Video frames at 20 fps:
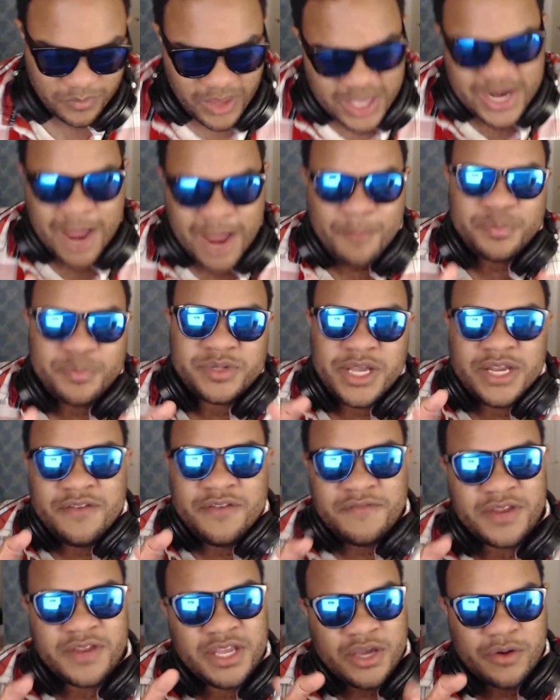and I'm playing a
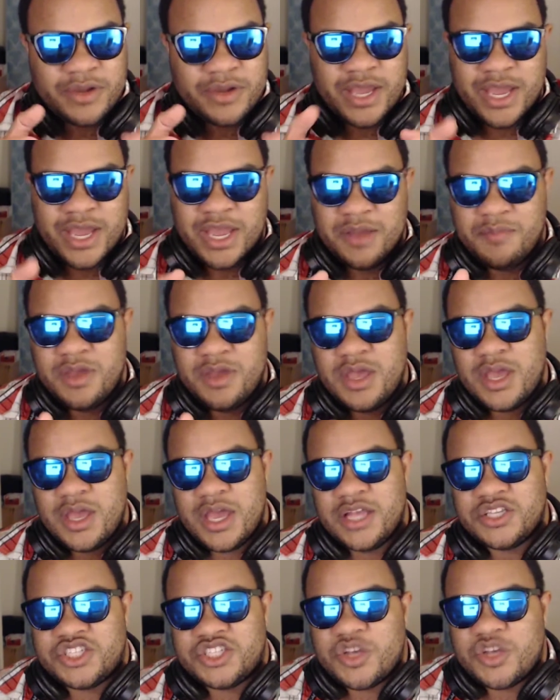video game
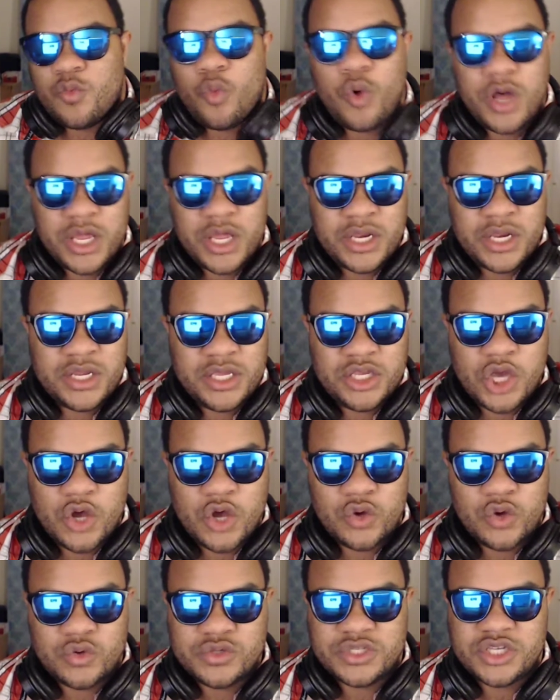and someone
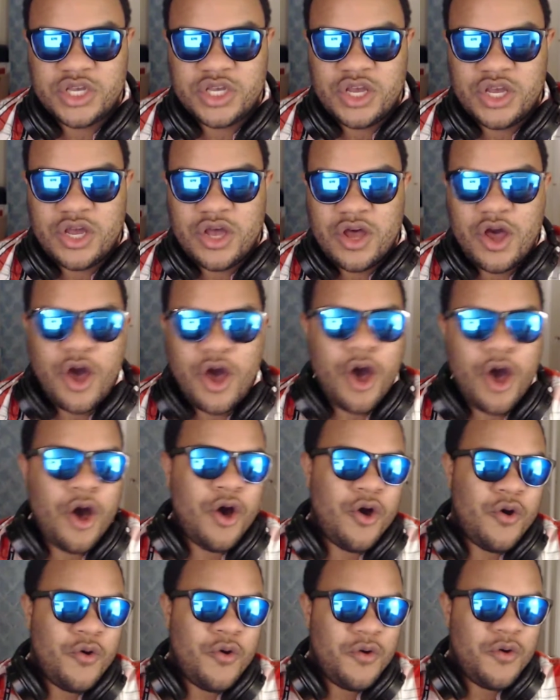goes,
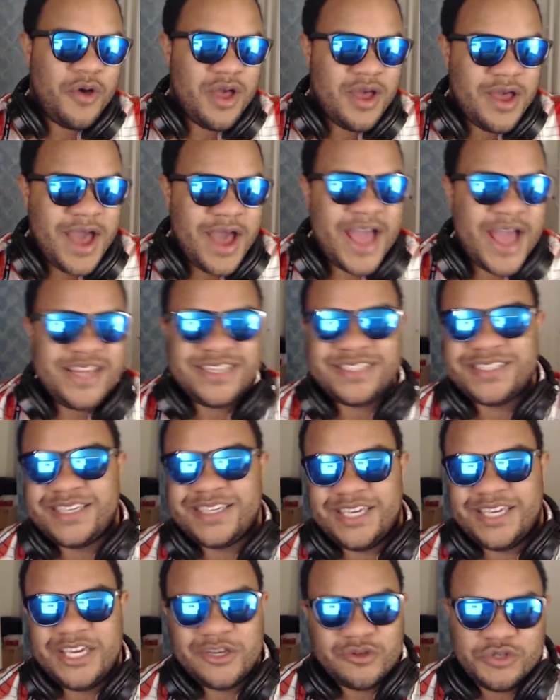oh, I just
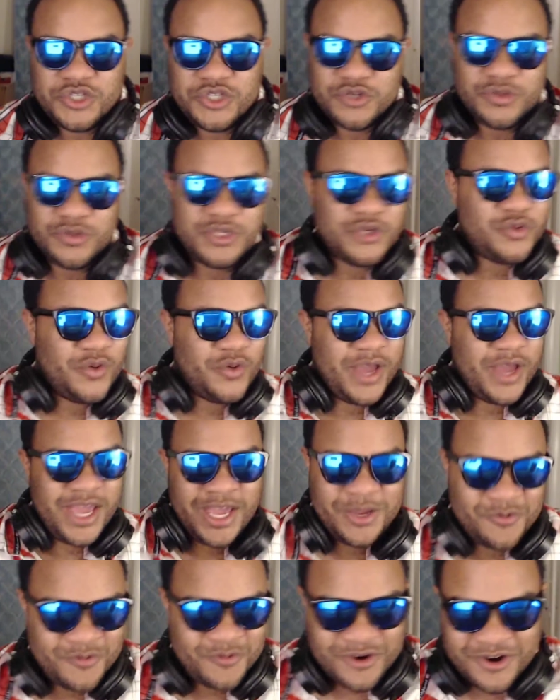killed you, you
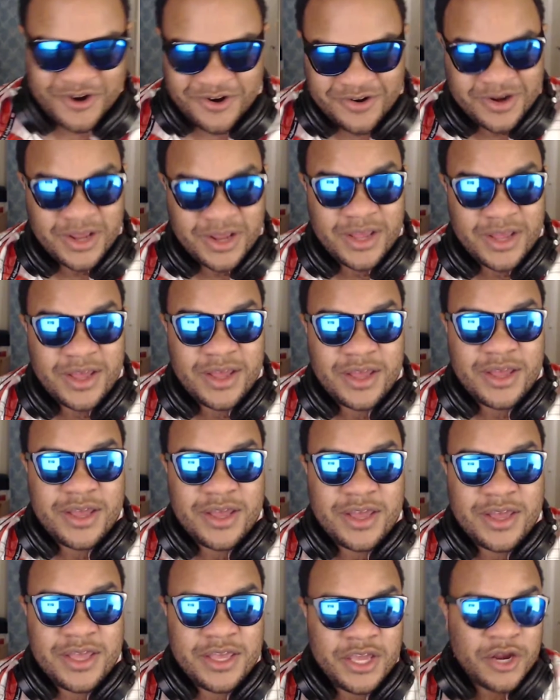N-word.
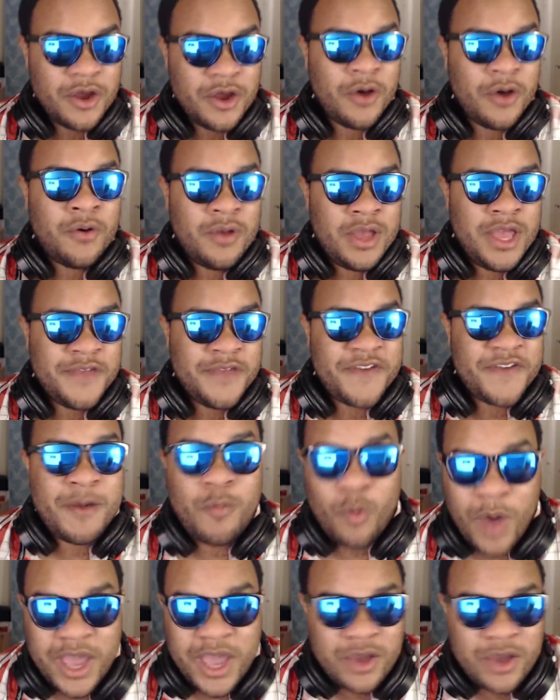You know, if
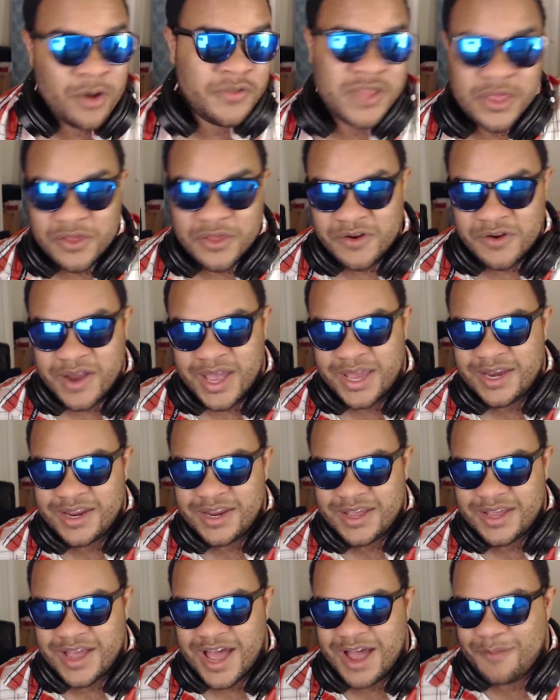I'm white on the other end,
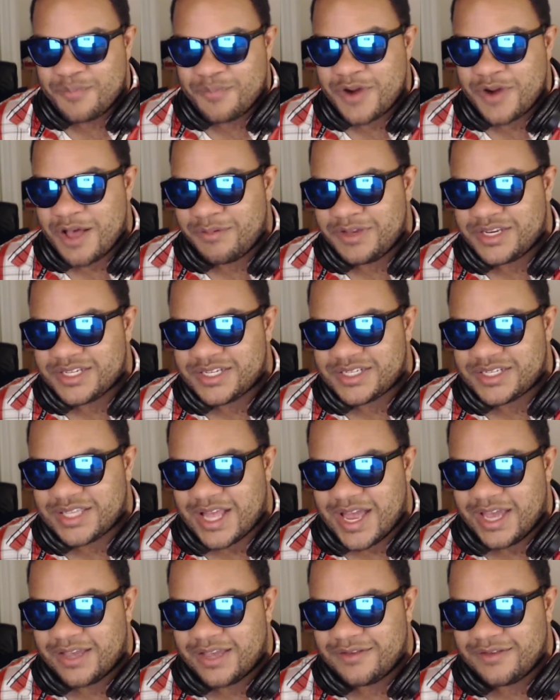I'm probably just
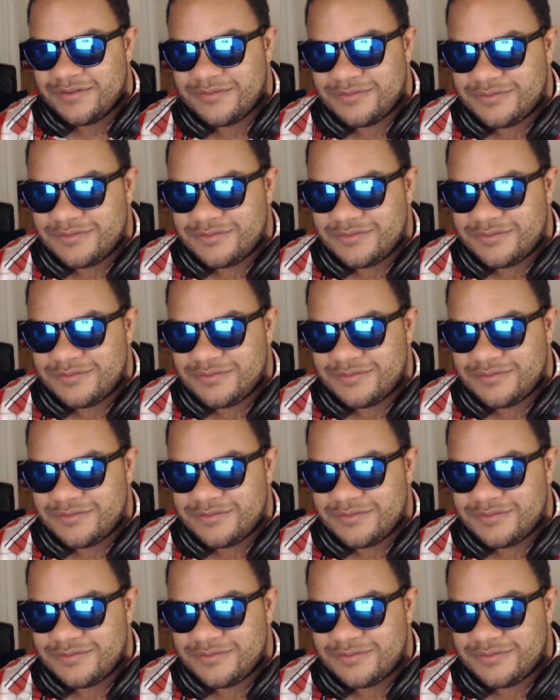like,